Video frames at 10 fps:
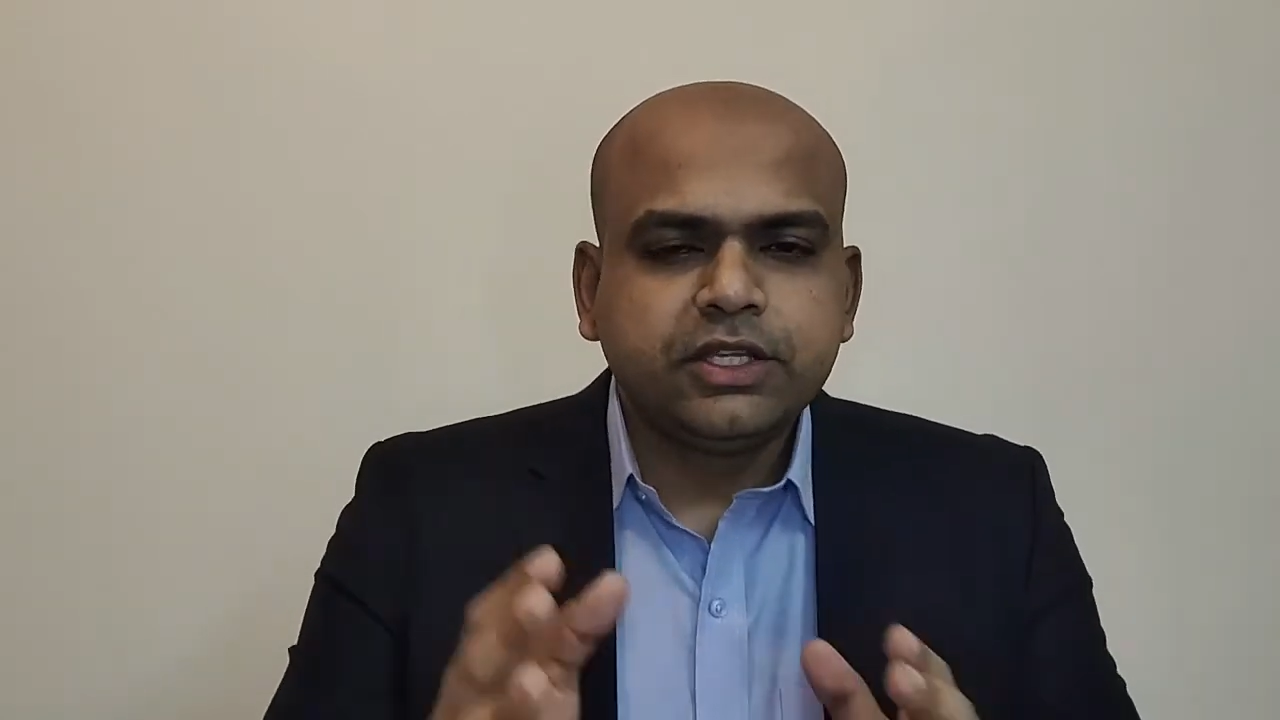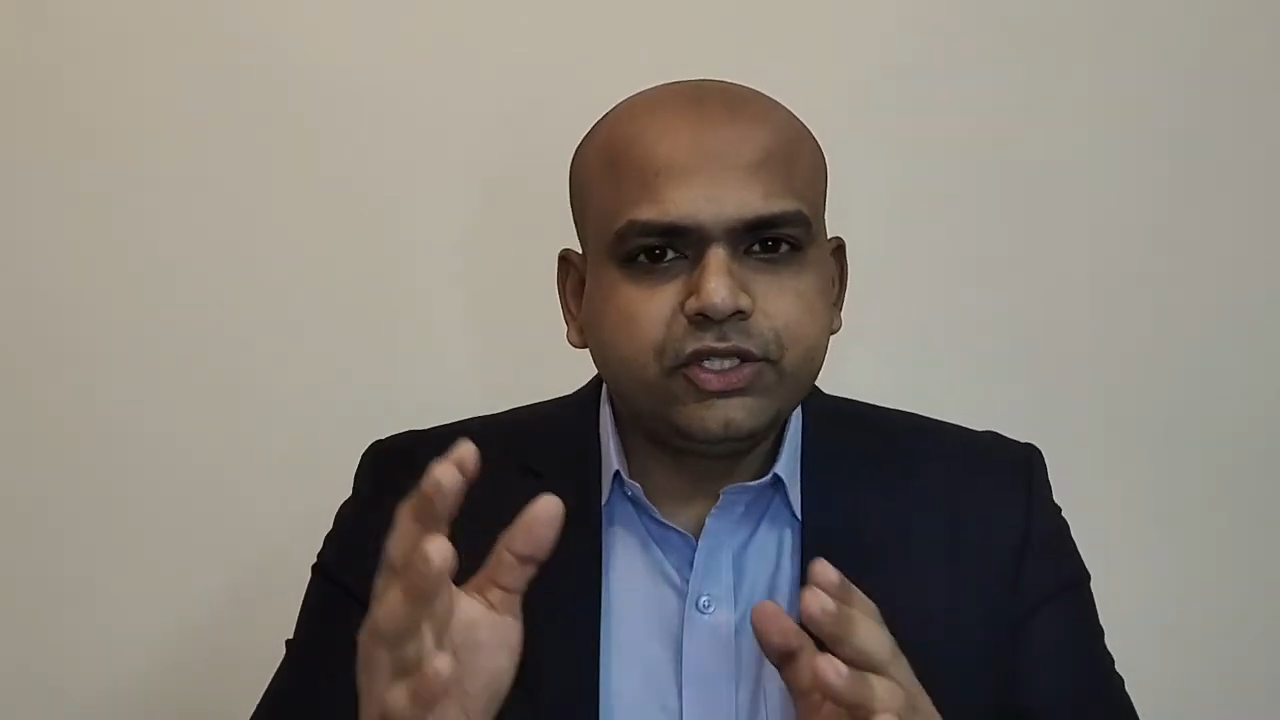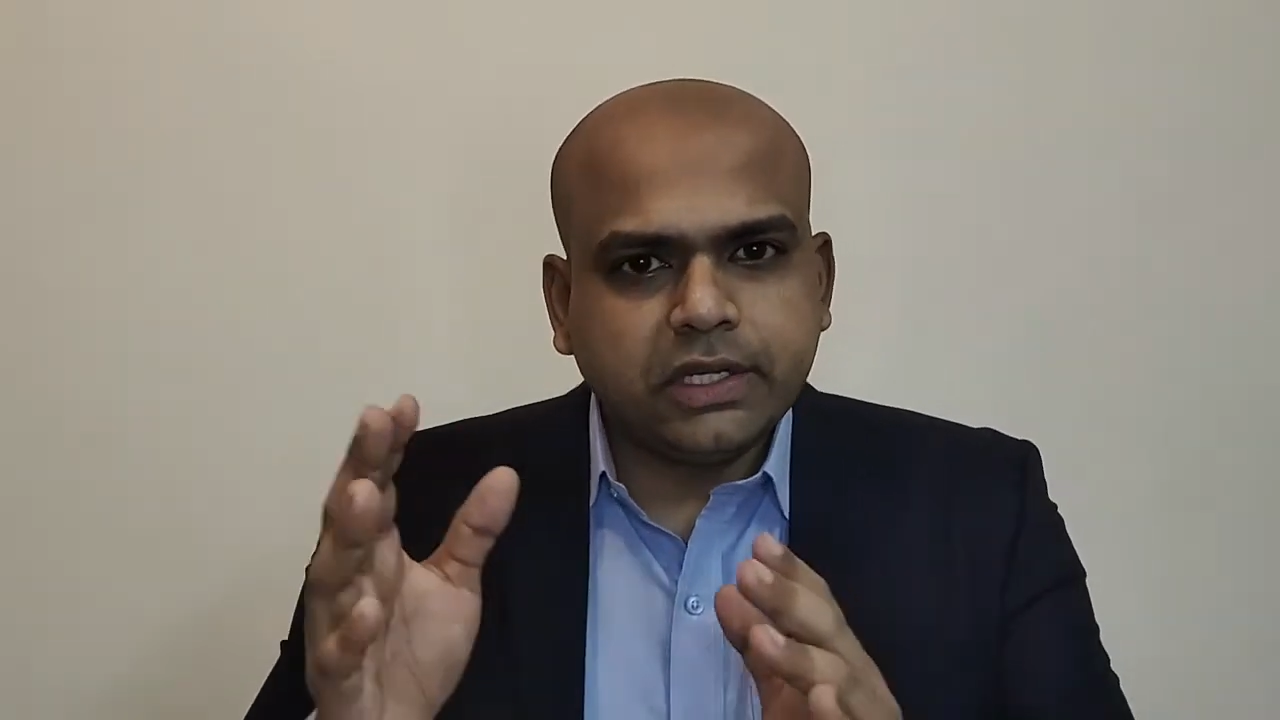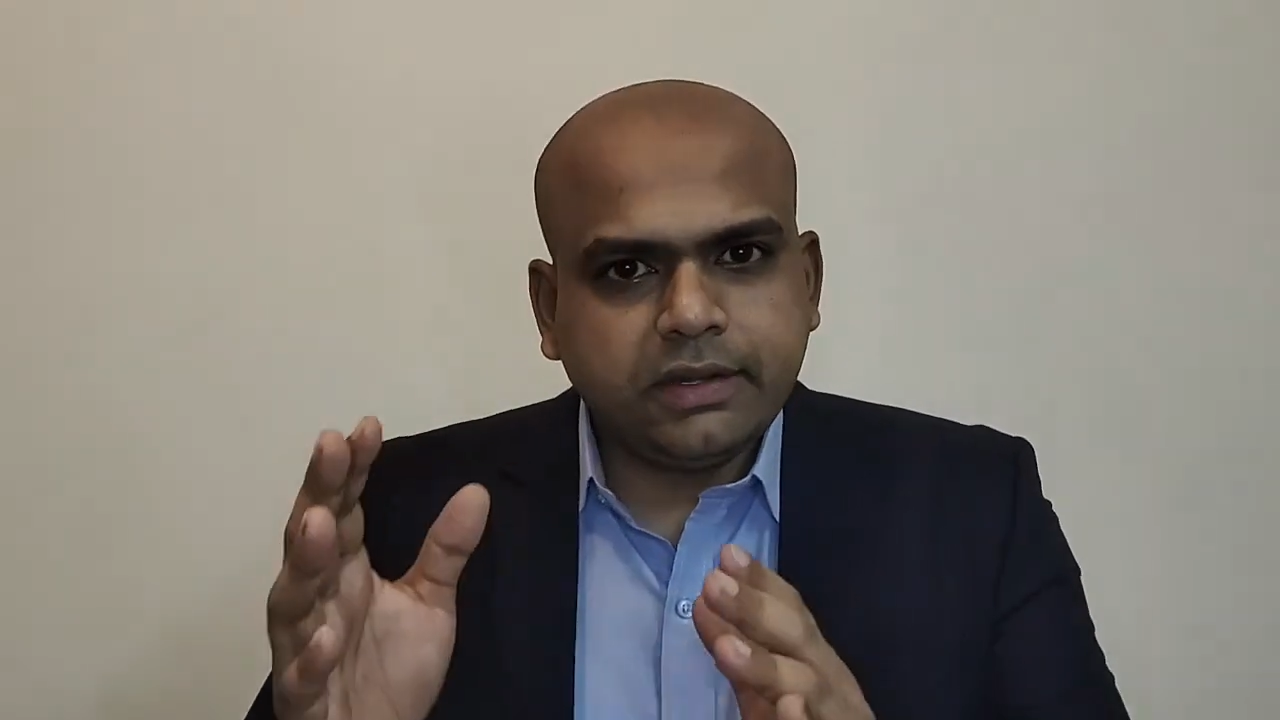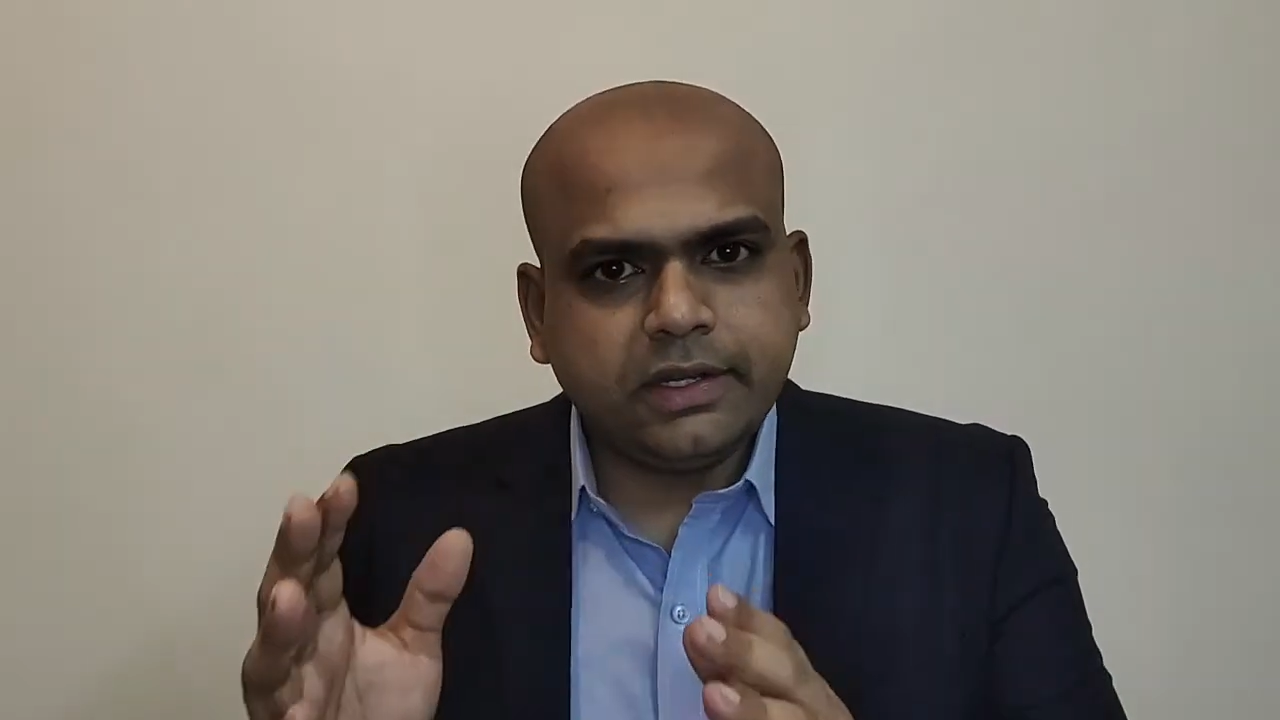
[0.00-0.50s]

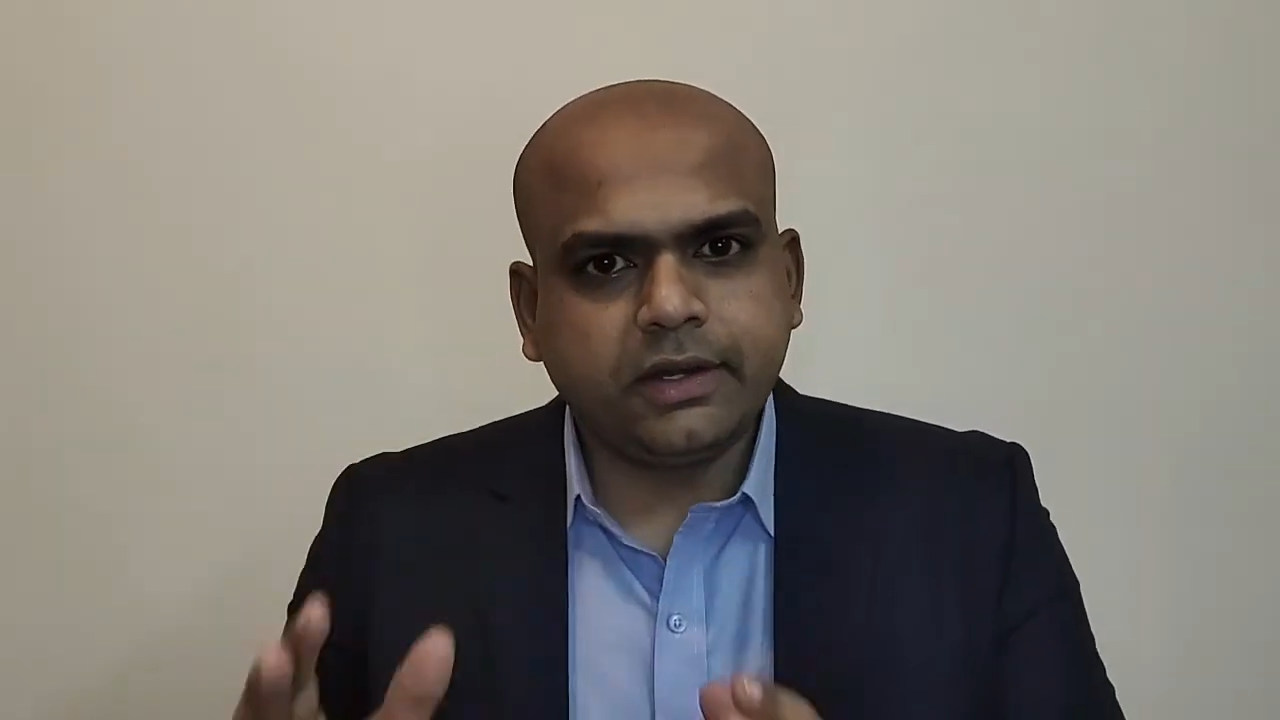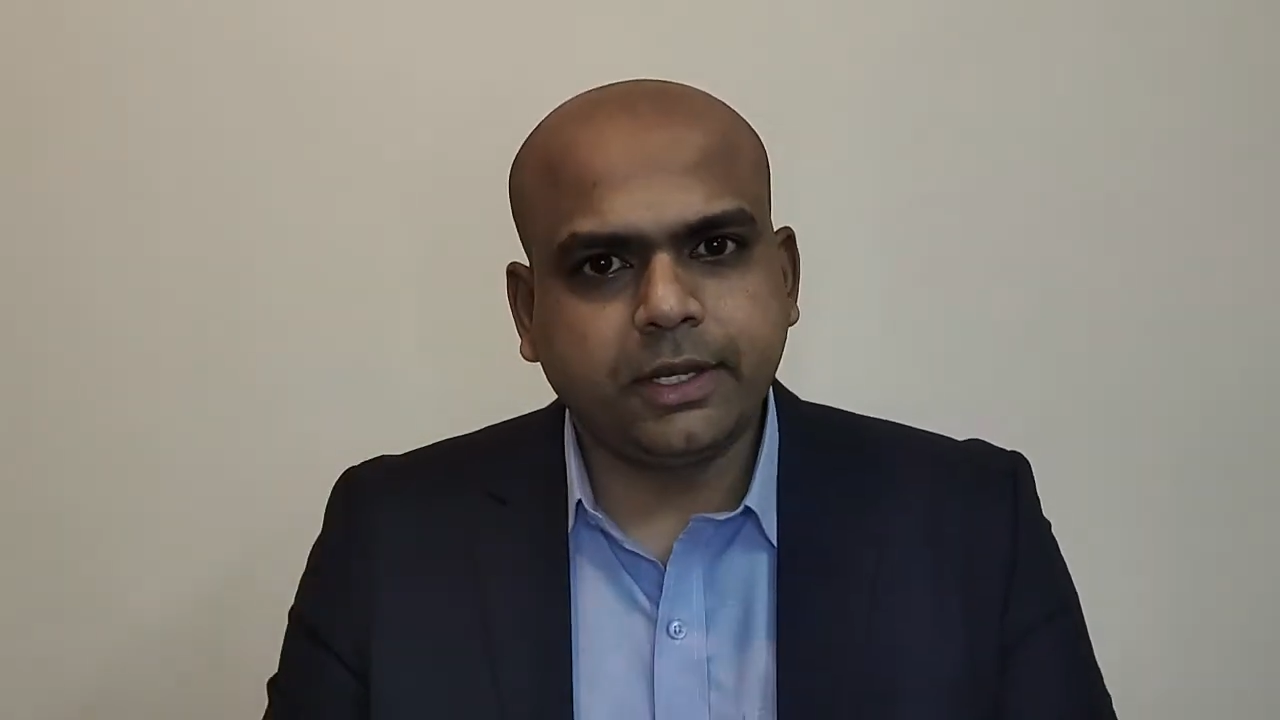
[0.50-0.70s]
generate a